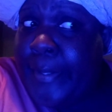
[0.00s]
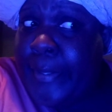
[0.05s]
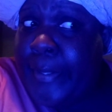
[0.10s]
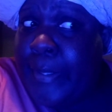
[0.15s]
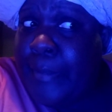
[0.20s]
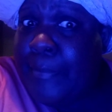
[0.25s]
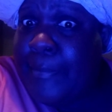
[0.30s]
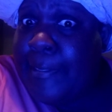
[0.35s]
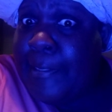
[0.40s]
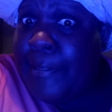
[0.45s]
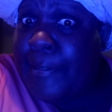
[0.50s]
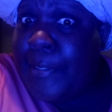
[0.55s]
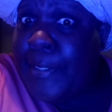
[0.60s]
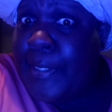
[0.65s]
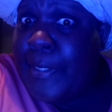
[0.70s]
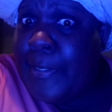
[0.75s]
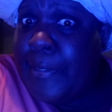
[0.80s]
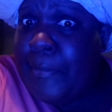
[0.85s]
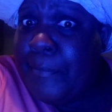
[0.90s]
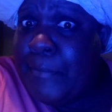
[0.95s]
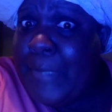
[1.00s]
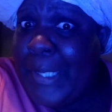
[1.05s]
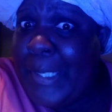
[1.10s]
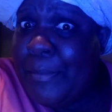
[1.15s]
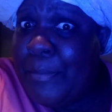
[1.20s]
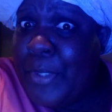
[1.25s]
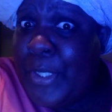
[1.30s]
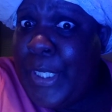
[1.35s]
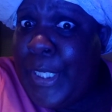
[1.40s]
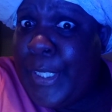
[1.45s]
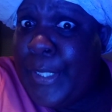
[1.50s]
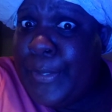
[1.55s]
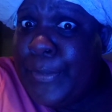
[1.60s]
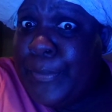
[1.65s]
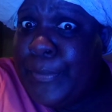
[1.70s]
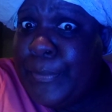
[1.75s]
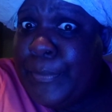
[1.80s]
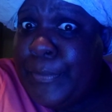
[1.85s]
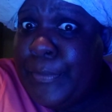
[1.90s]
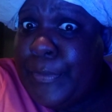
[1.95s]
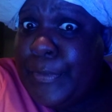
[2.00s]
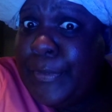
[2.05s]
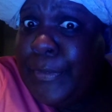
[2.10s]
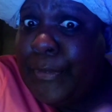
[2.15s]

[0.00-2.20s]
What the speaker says: could keep talking and it might be long.